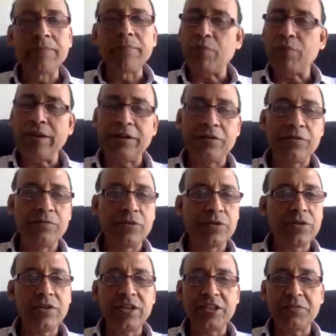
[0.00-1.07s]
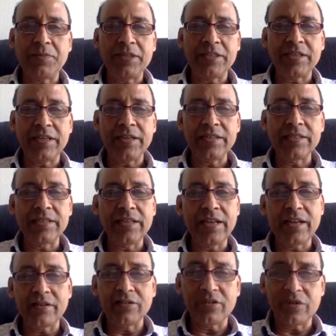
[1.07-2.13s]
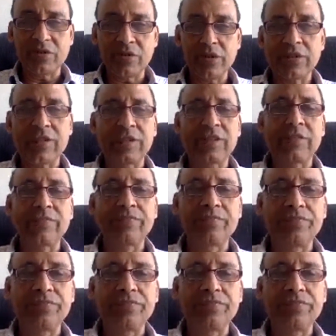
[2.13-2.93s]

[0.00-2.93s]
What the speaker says: 0.2 moles of H plus ions in aqueous solutions.